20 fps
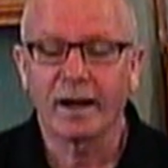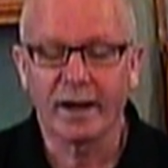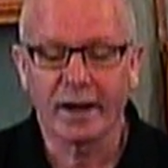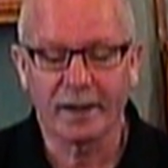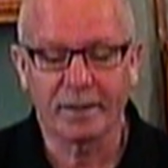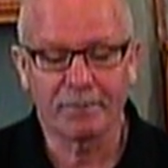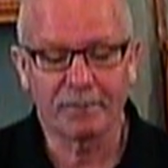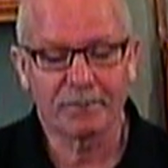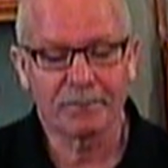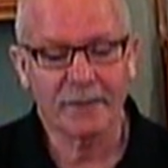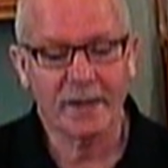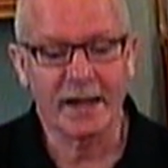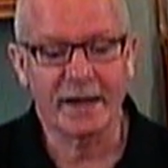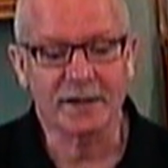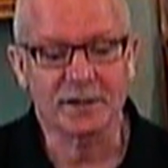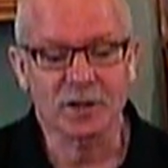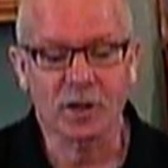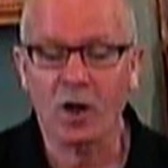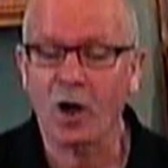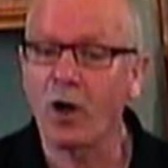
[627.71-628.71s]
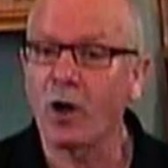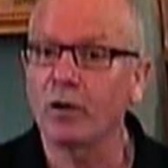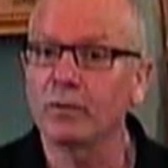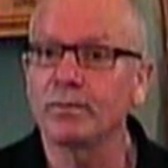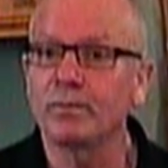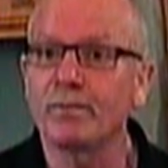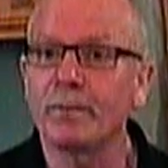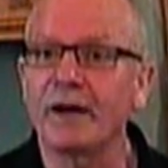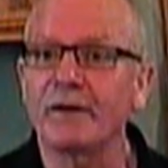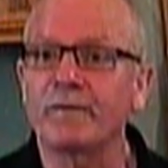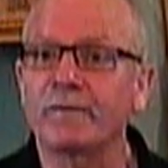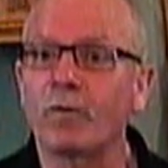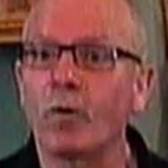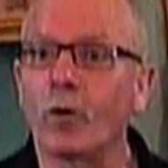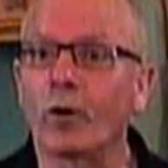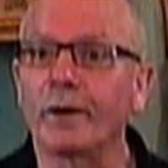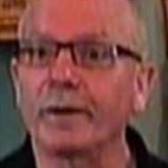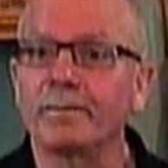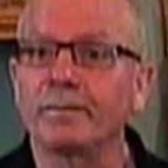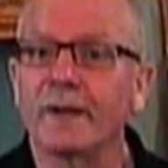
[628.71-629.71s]
and it's called But
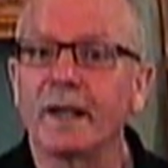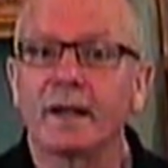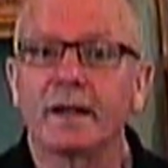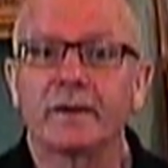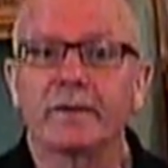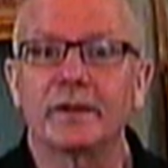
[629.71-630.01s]
For.